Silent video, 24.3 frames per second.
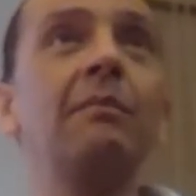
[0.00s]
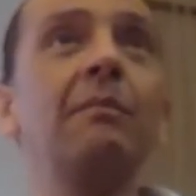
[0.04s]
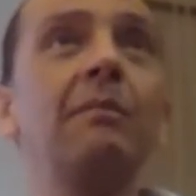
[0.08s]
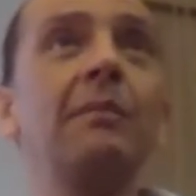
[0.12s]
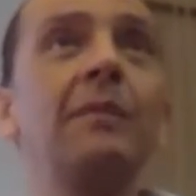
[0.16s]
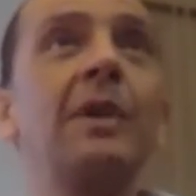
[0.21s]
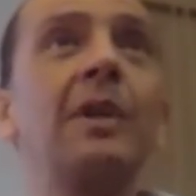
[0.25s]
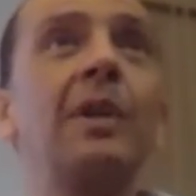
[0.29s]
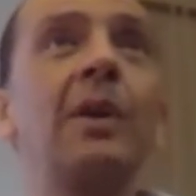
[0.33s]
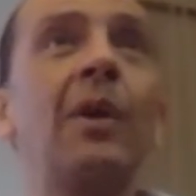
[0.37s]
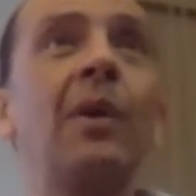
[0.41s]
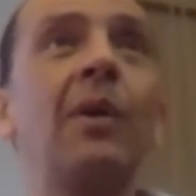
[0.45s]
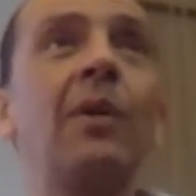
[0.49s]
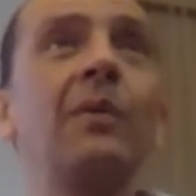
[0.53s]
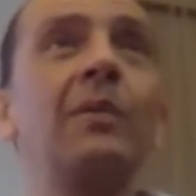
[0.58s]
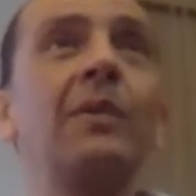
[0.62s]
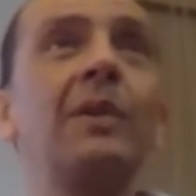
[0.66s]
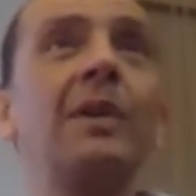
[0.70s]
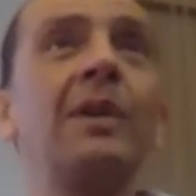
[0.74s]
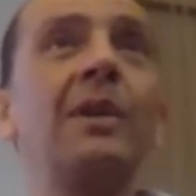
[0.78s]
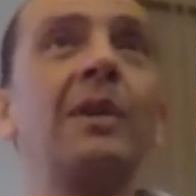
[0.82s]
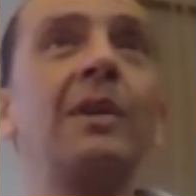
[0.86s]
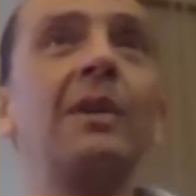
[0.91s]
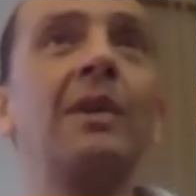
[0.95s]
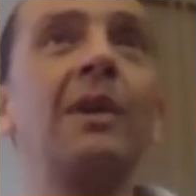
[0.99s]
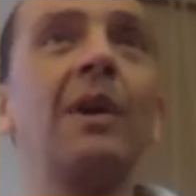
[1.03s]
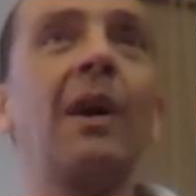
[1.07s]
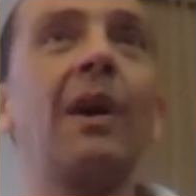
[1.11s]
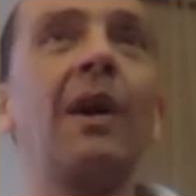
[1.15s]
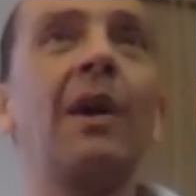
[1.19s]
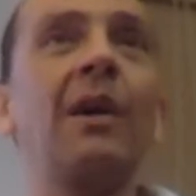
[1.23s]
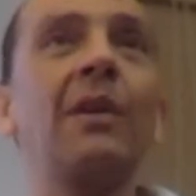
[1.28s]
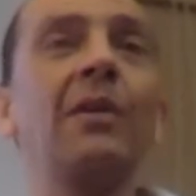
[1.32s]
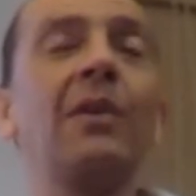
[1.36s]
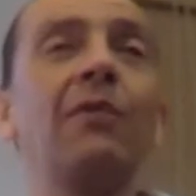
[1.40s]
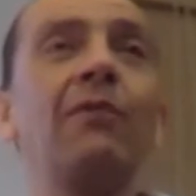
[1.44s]

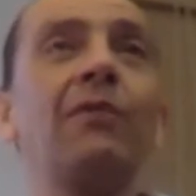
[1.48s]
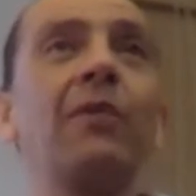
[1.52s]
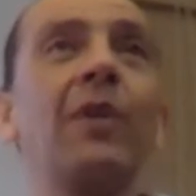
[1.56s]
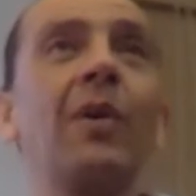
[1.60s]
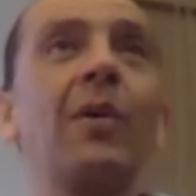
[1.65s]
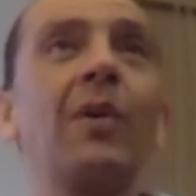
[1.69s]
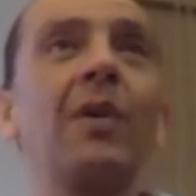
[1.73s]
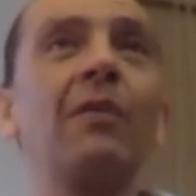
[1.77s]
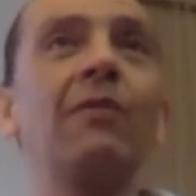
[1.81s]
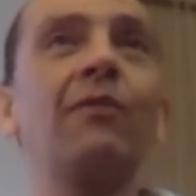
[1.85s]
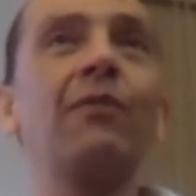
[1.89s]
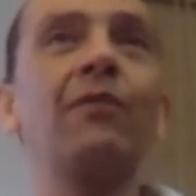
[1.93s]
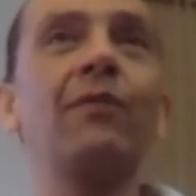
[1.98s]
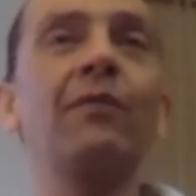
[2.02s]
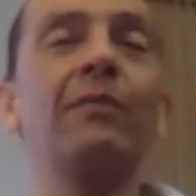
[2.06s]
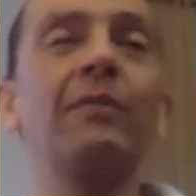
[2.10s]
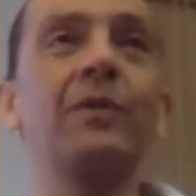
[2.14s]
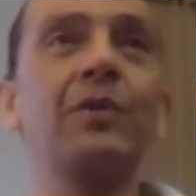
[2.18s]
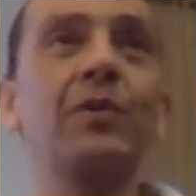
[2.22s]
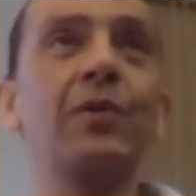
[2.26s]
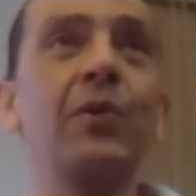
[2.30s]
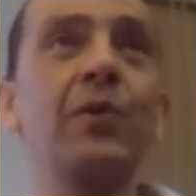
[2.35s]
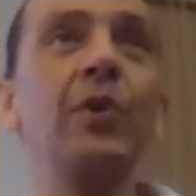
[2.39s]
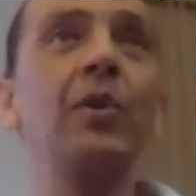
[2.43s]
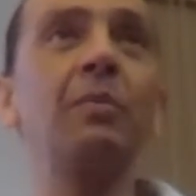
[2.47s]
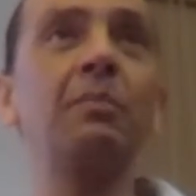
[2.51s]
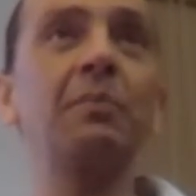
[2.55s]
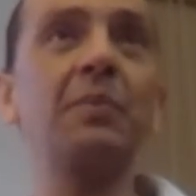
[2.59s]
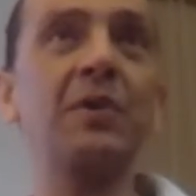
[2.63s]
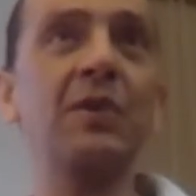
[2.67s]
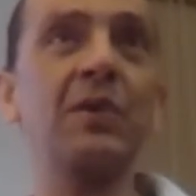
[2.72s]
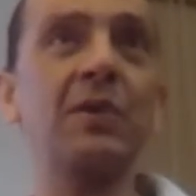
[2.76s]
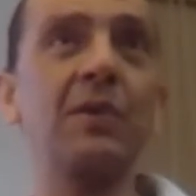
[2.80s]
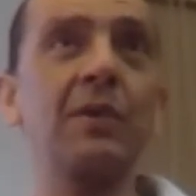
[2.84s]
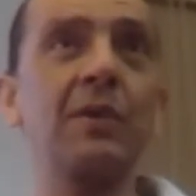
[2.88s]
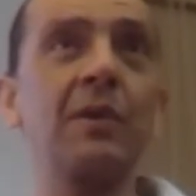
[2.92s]
the flow of
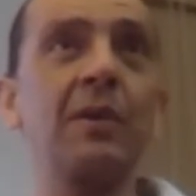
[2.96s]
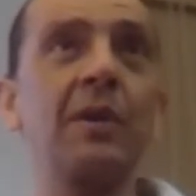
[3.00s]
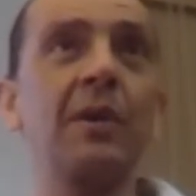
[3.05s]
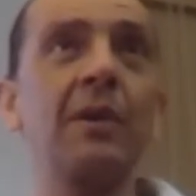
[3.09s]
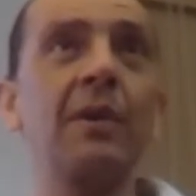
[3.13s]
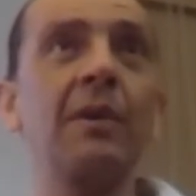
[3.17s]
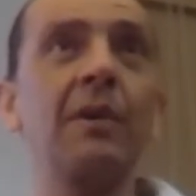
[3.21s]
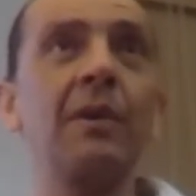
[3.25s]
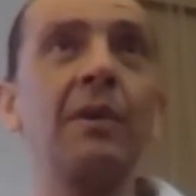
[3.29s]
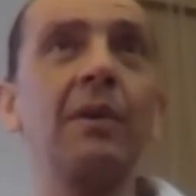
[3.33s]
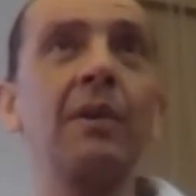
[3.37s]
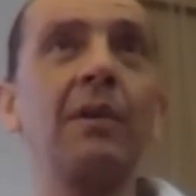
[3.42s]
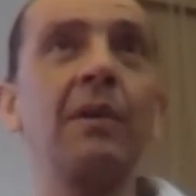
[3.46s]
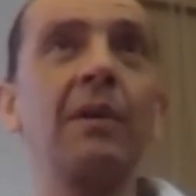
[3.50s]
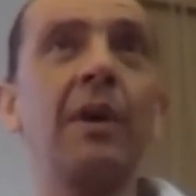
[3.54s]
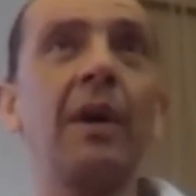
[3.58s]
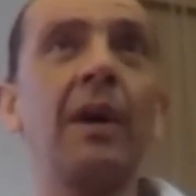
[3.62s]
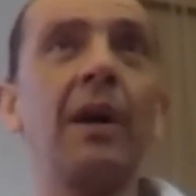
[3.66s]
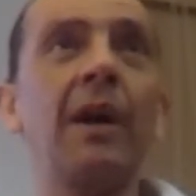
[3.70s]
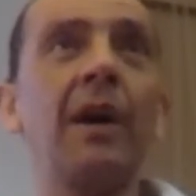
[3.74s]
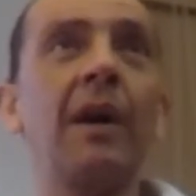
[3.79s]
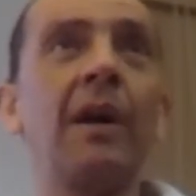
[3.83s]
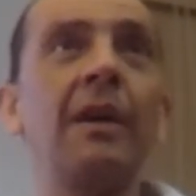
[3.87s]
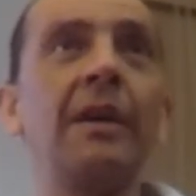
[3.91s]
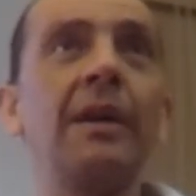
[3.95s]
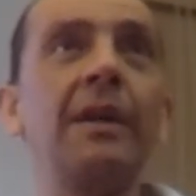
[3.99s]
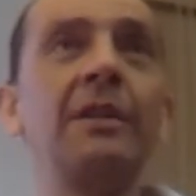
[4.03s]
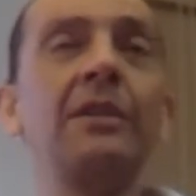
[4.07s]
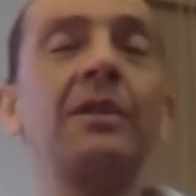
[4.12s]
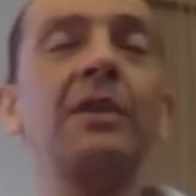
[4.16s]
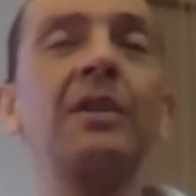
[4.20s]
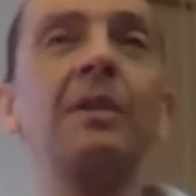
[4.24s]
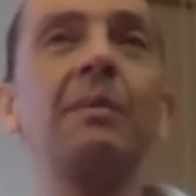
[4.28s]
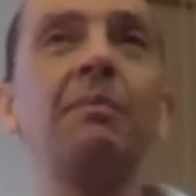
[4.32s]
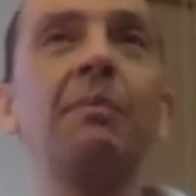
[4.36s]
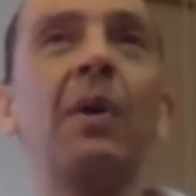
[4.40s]
troops into
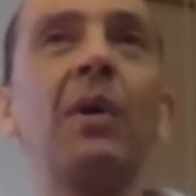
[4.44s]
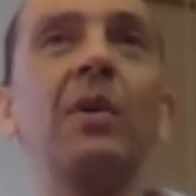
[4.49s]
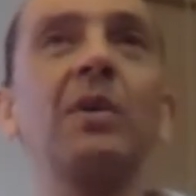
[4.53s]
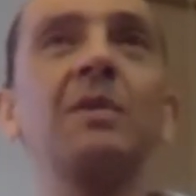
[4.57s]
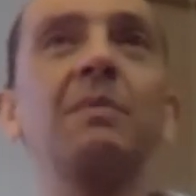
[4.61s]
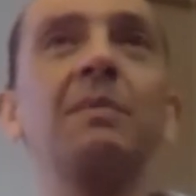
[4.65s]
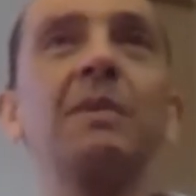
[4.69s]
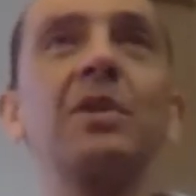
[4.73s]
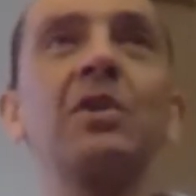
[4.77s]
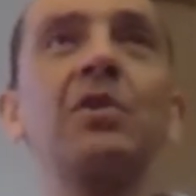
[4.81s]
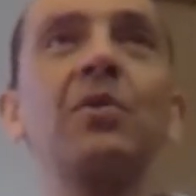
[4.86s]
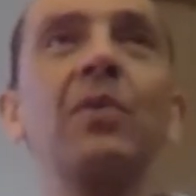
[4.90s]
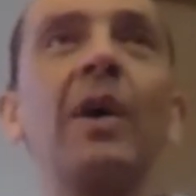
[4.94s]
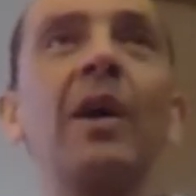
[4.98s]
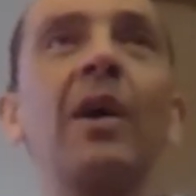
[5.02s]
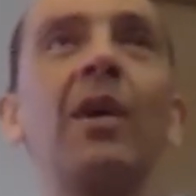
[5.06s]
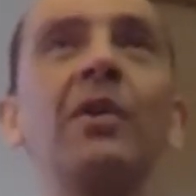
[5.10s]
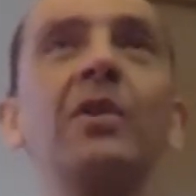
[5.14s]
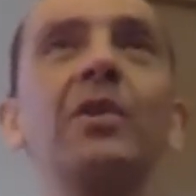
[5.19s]
the Bozeman Trail, you